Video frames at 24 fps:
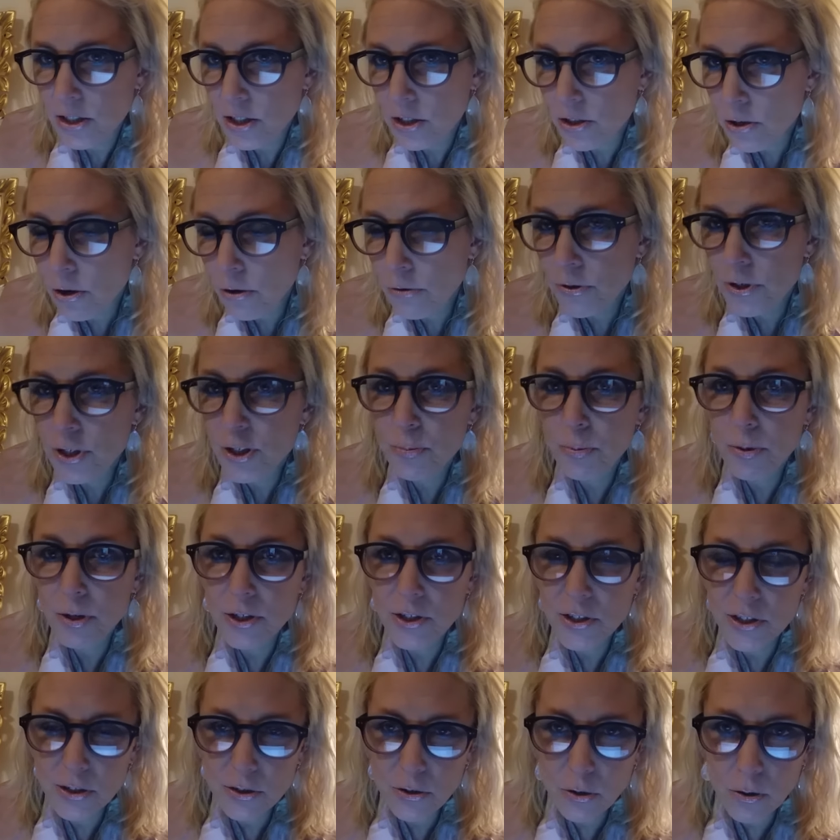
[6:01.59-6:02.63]
to know this
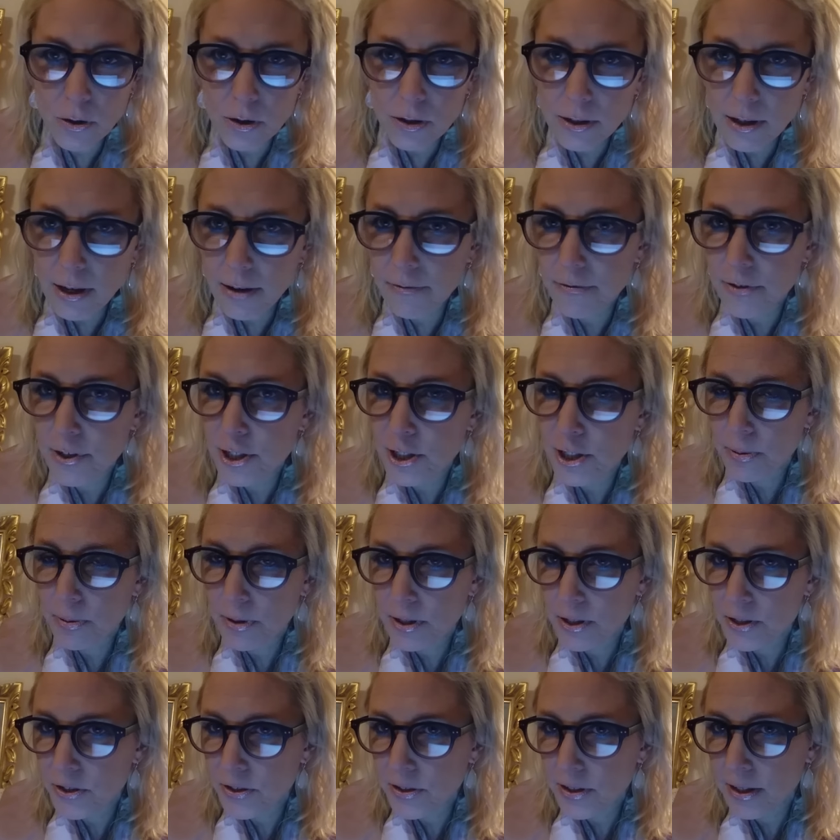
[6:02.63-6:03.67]
person or love
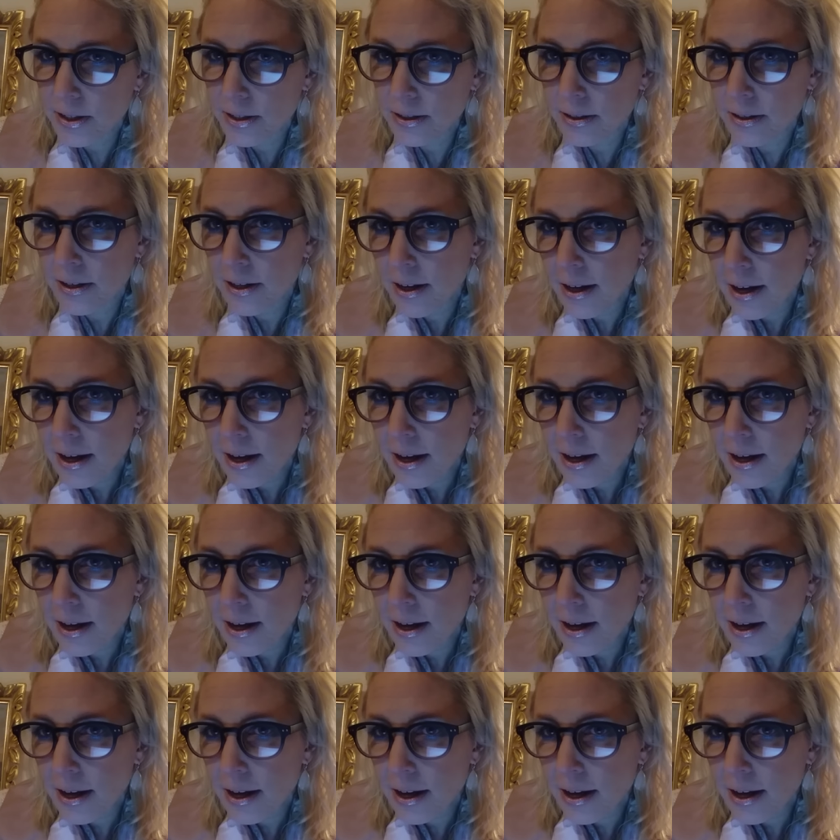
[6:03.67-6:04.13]
person.